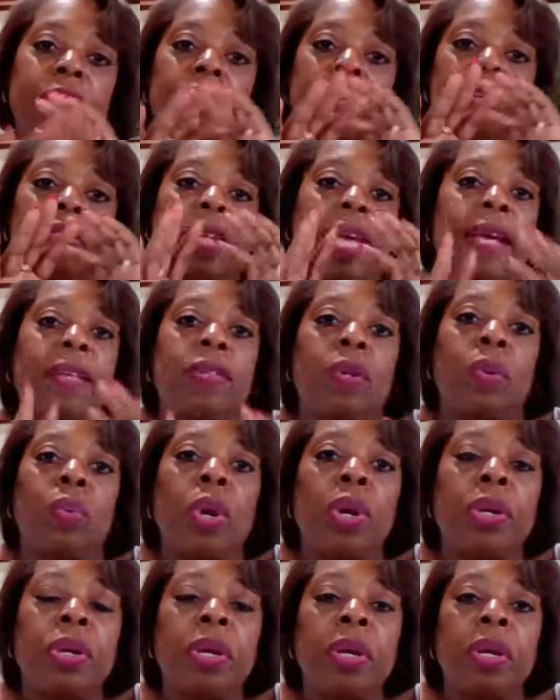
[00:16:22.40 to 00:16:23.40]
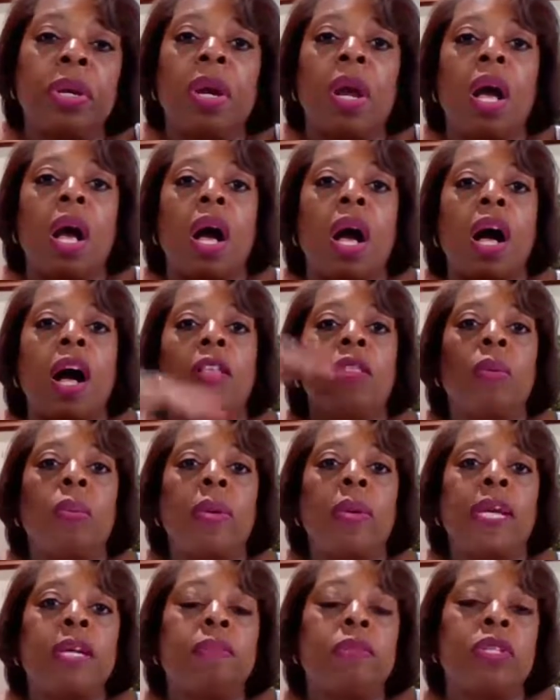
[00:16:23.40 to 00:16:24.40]
just as a worker all the
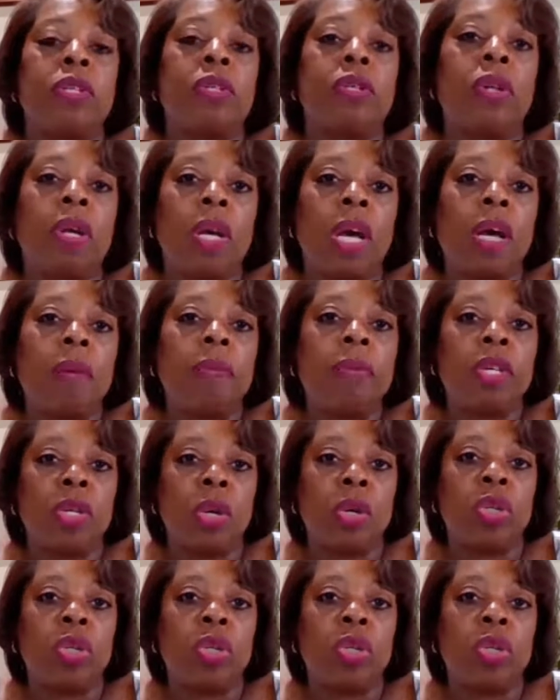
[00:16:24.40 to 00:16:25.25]
way up to top